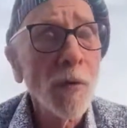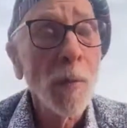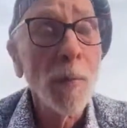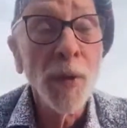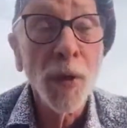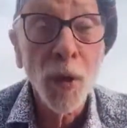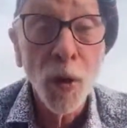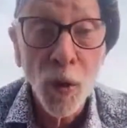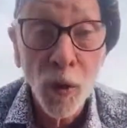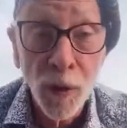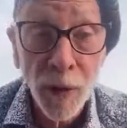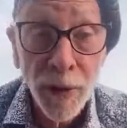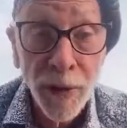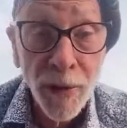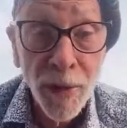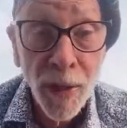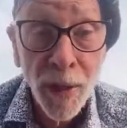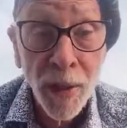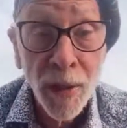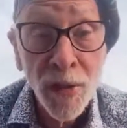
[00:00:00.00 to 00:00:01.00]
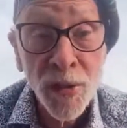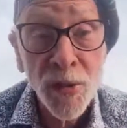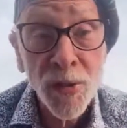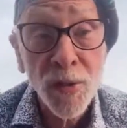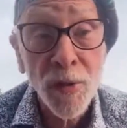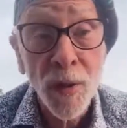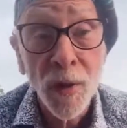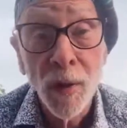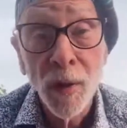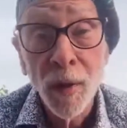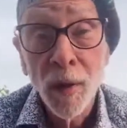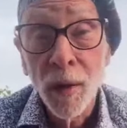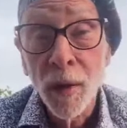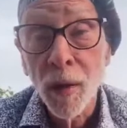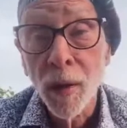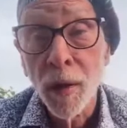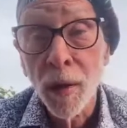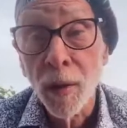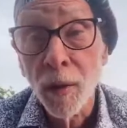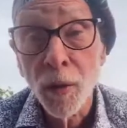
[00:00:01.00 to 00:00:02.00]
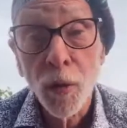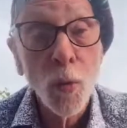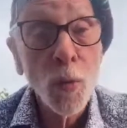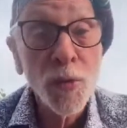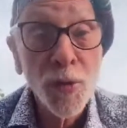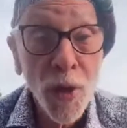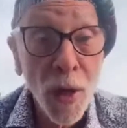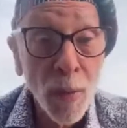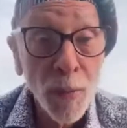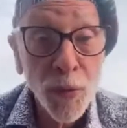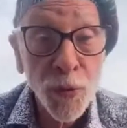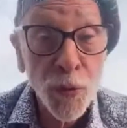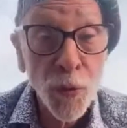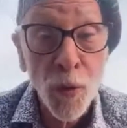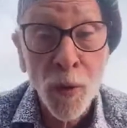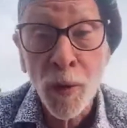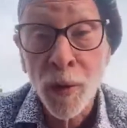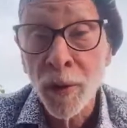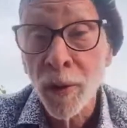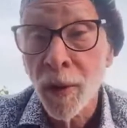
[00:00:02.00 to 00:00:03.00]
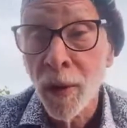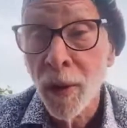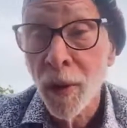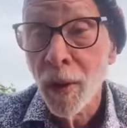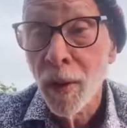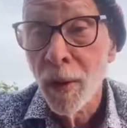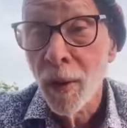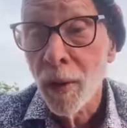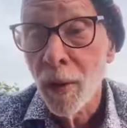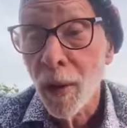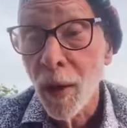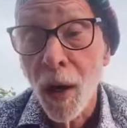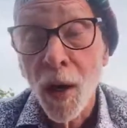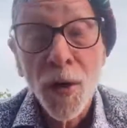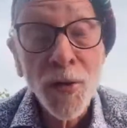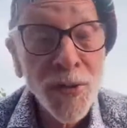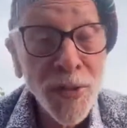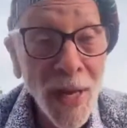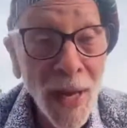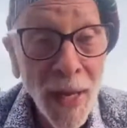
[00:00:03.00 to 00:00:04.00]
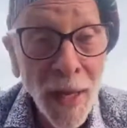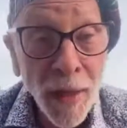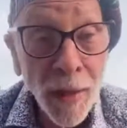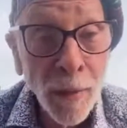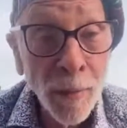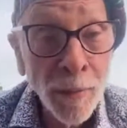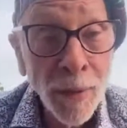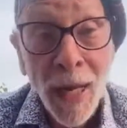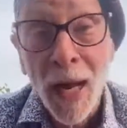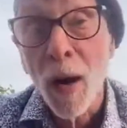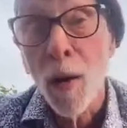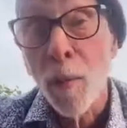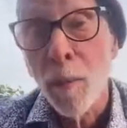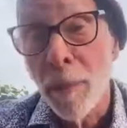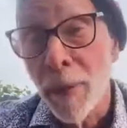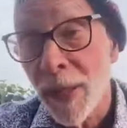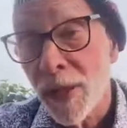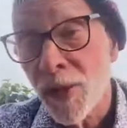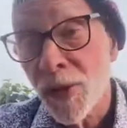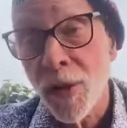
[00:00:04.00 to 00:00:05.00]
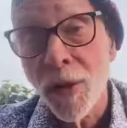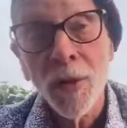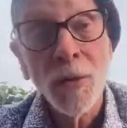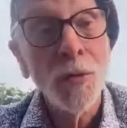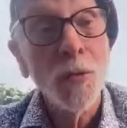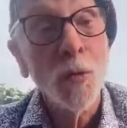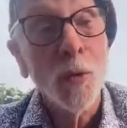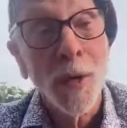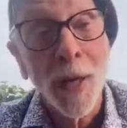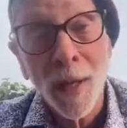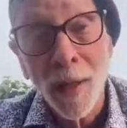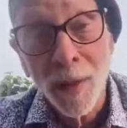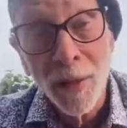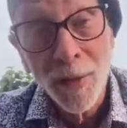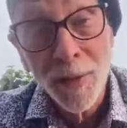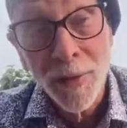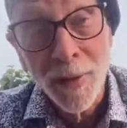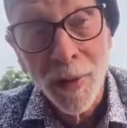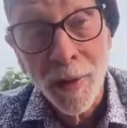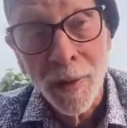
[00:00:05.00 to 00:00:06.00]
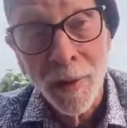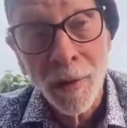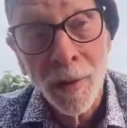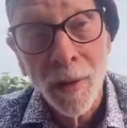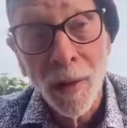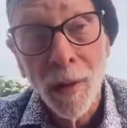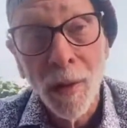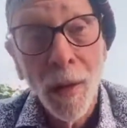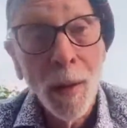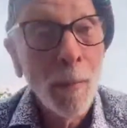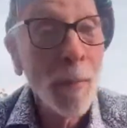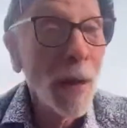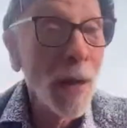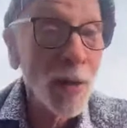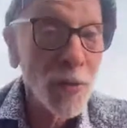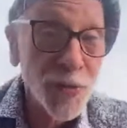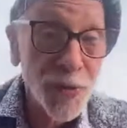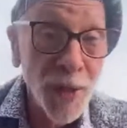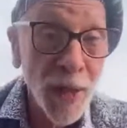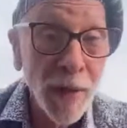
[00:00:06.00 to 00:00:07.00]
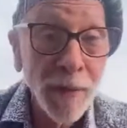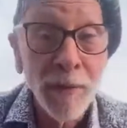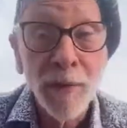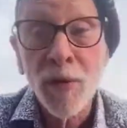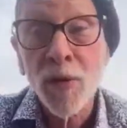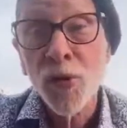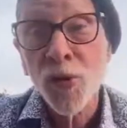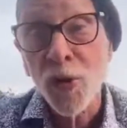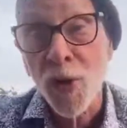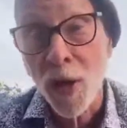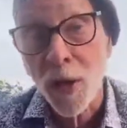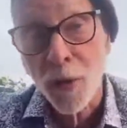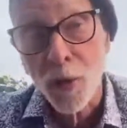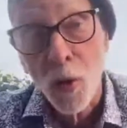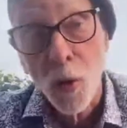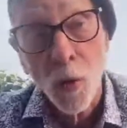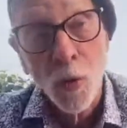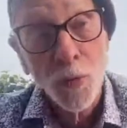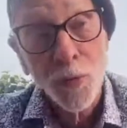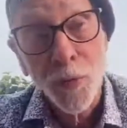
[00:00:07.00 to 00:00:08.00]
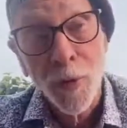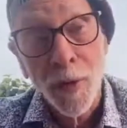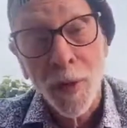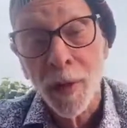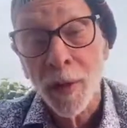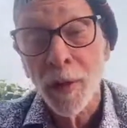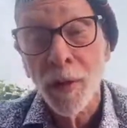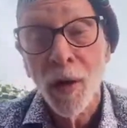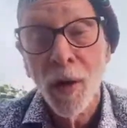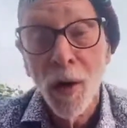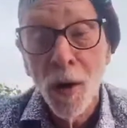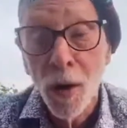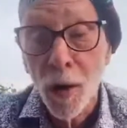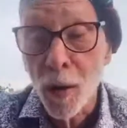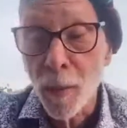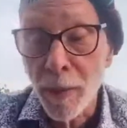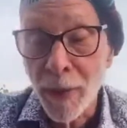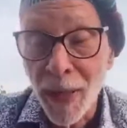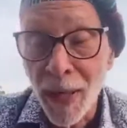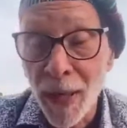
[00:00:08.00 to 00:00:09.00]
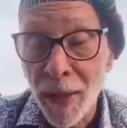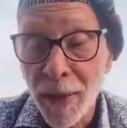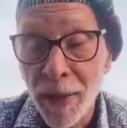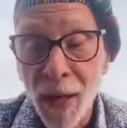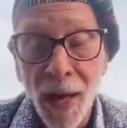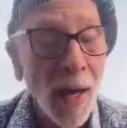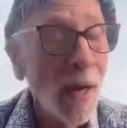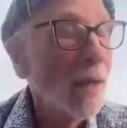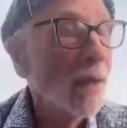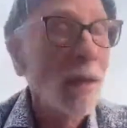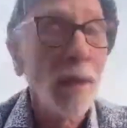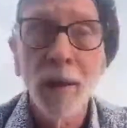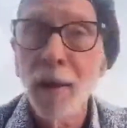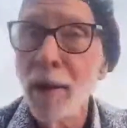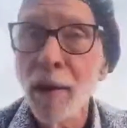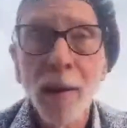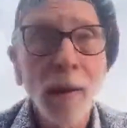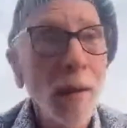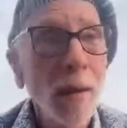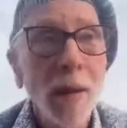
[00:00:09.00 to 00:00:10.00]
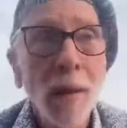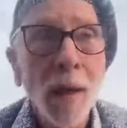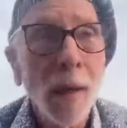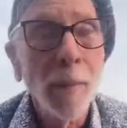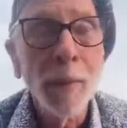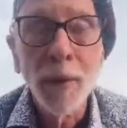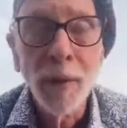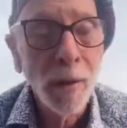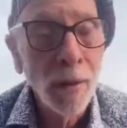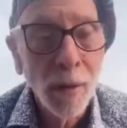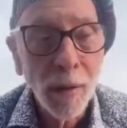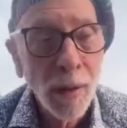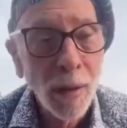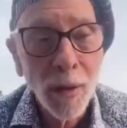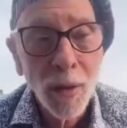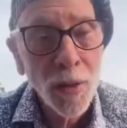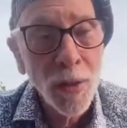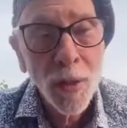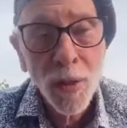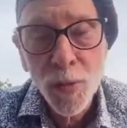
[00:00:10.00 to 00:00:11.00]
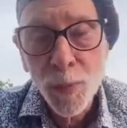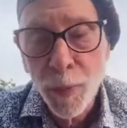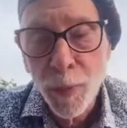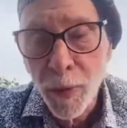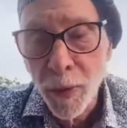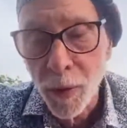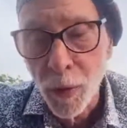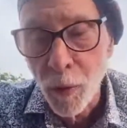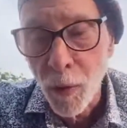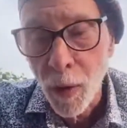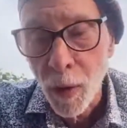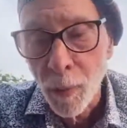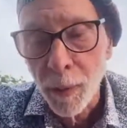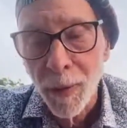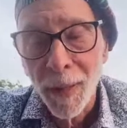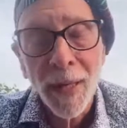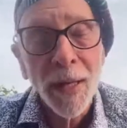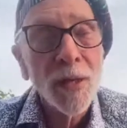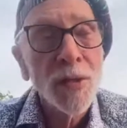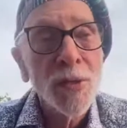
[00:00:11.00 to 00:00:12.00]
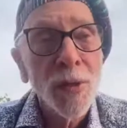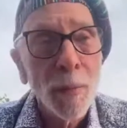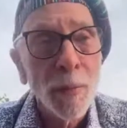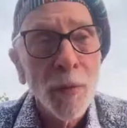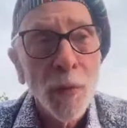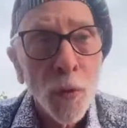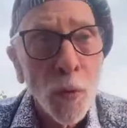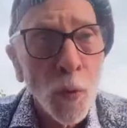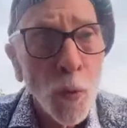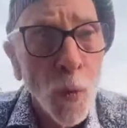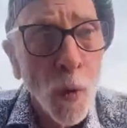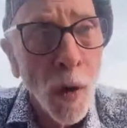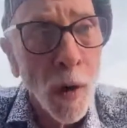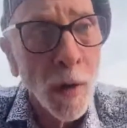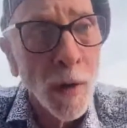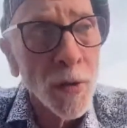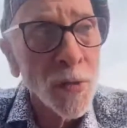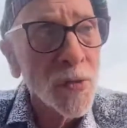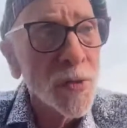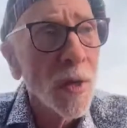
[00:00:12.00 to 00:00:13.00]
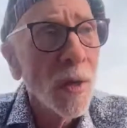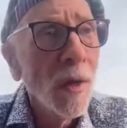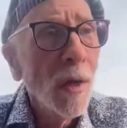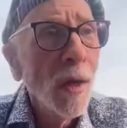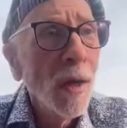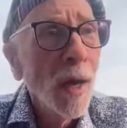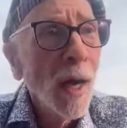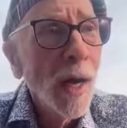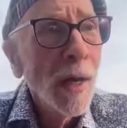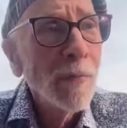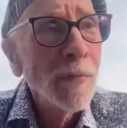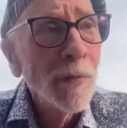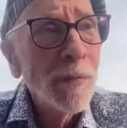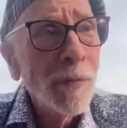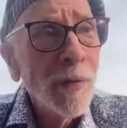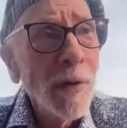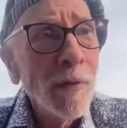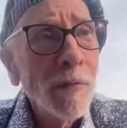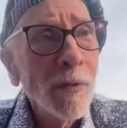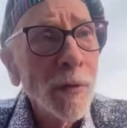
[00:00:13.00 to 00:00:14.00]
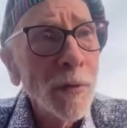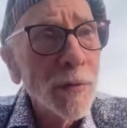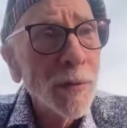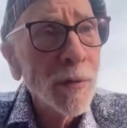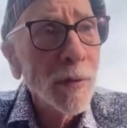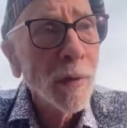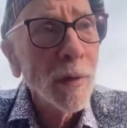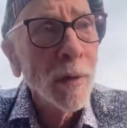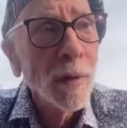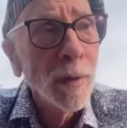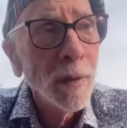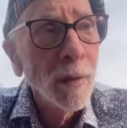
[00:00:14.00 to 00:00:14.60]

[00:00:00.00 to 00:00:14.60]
From the early days, Louis Armstrong, Art Tatum, Count Basie, Duke Ellington, Miles Davis, John Coltrane, Herbie Hancock. I mean, it's pretty incredible. And some of the new artists. I have a favorite